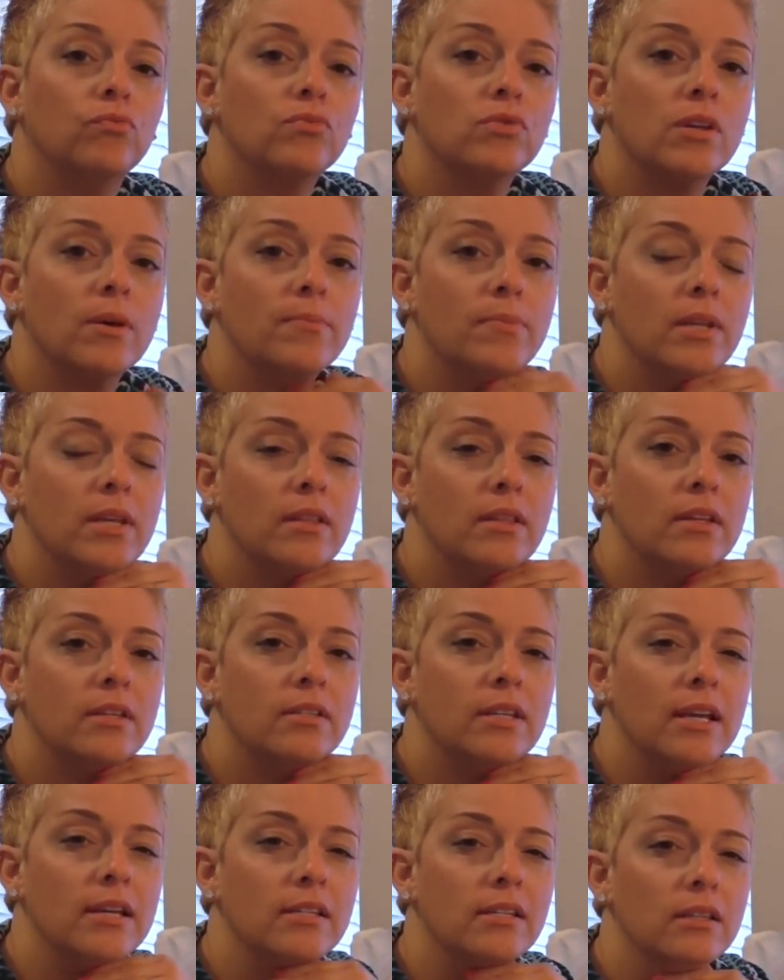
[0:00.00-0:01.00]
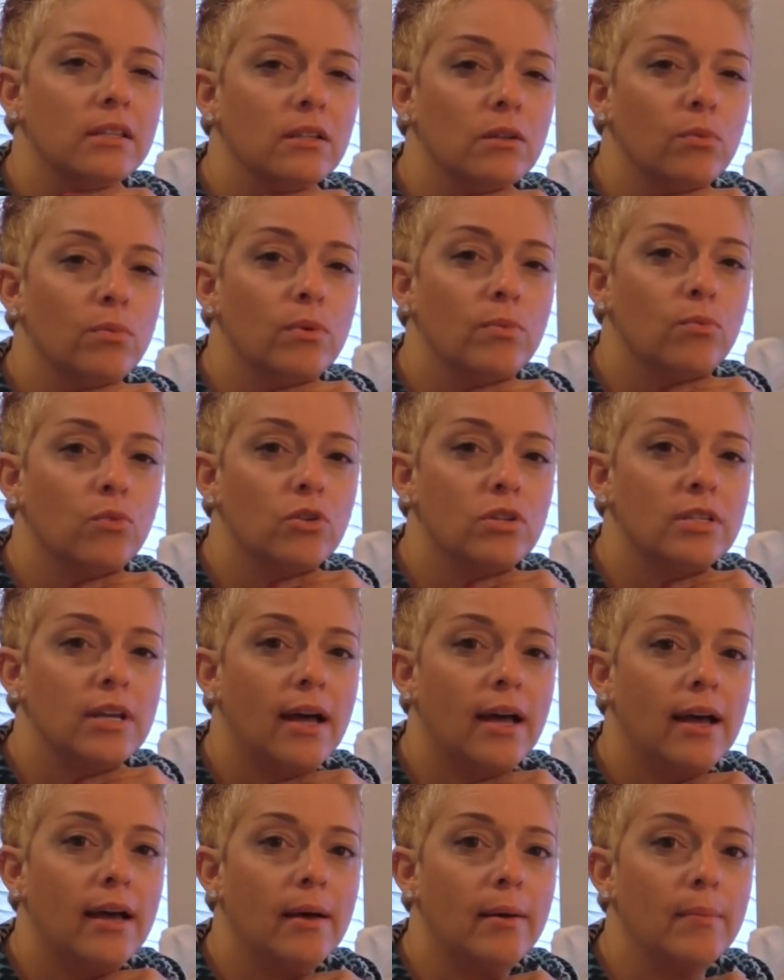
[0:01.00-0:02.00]
something that takes a little bit more
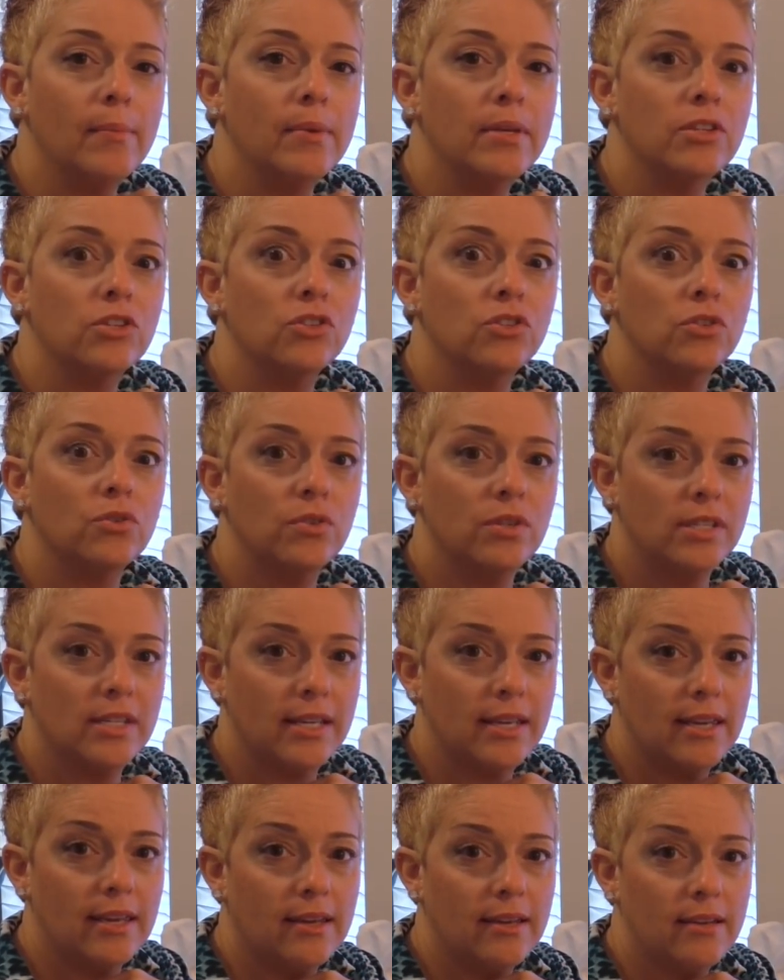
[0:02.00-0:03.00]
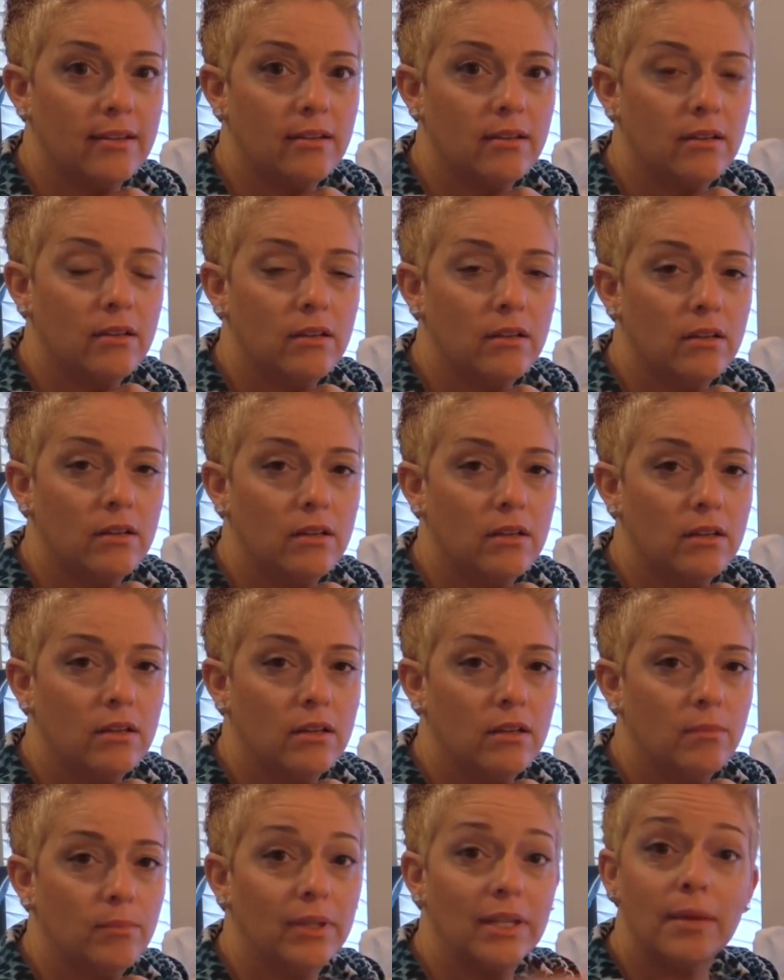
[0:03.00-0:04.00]
time as soon as I can.
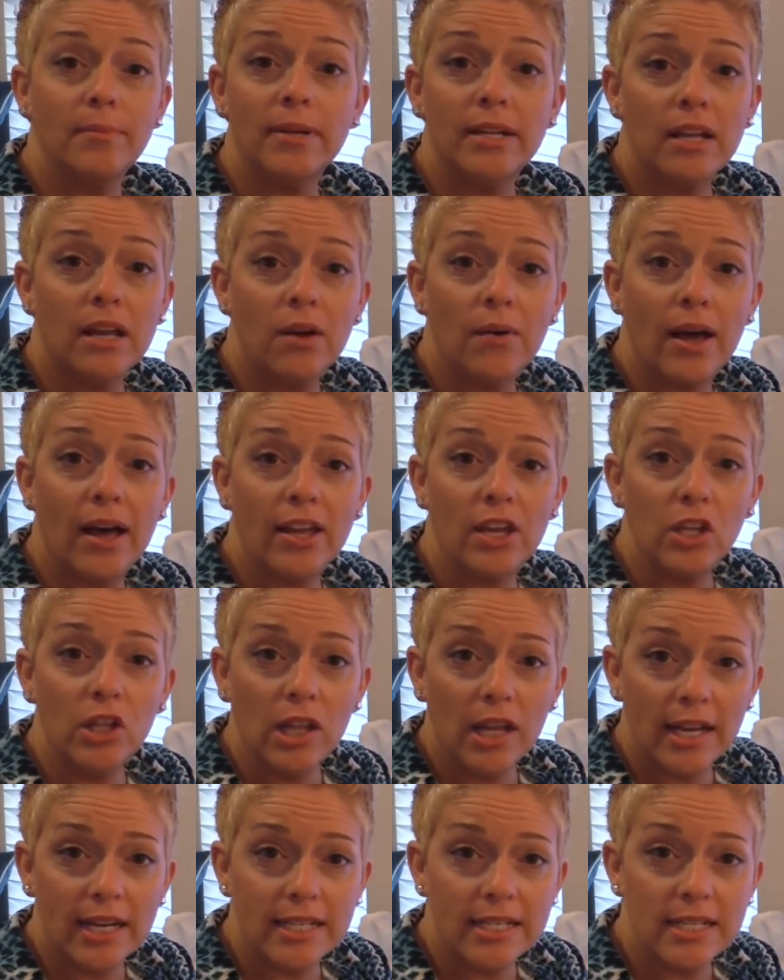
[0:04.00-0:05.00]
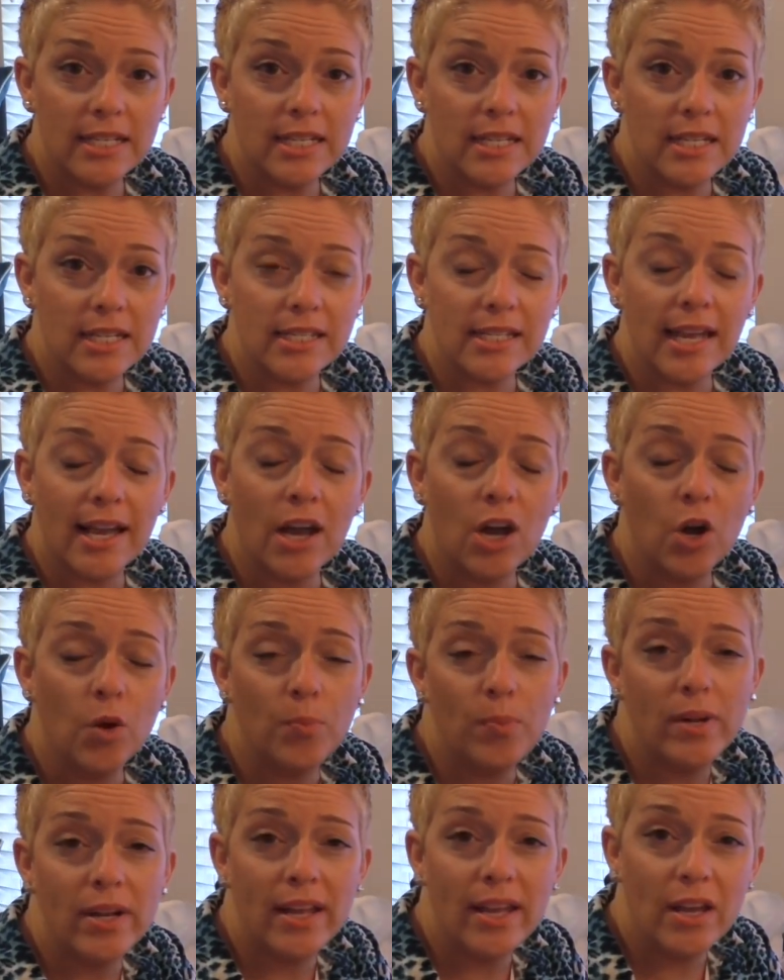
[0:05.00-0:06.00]
But let me know how you liked this. I
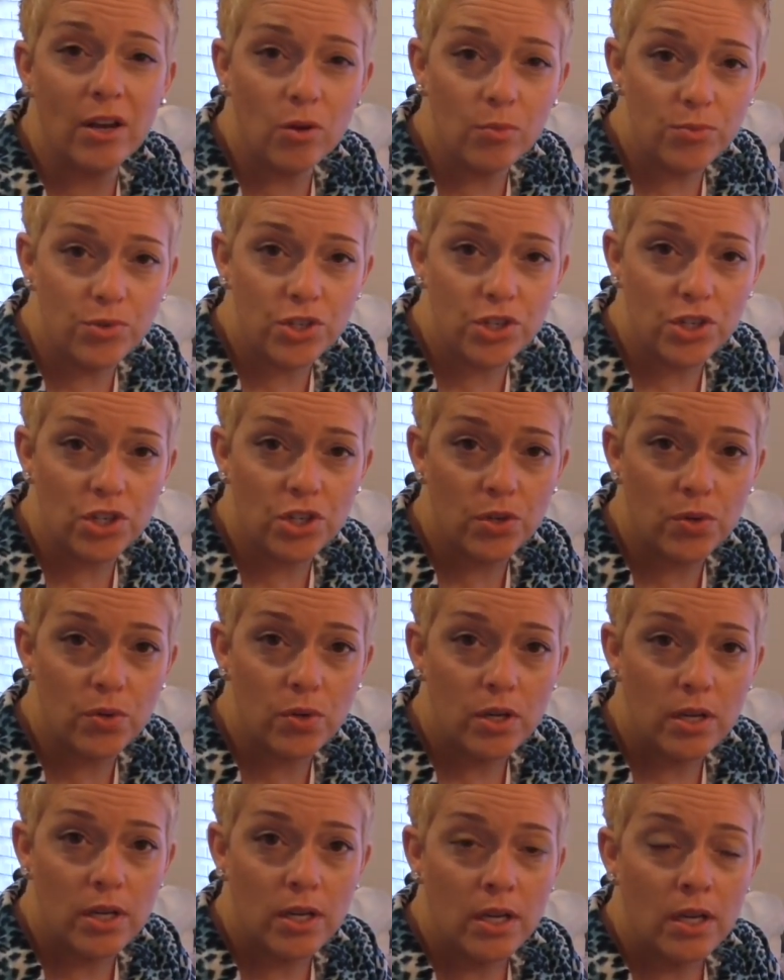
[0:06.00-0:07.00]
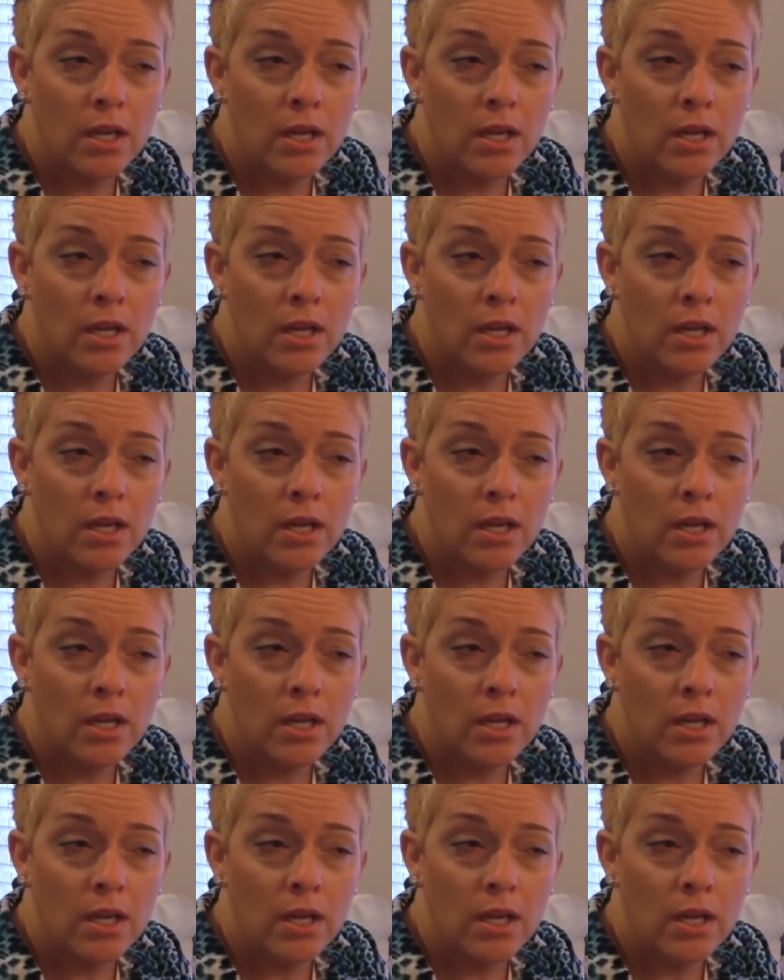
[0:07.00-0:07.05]
hope it helped you.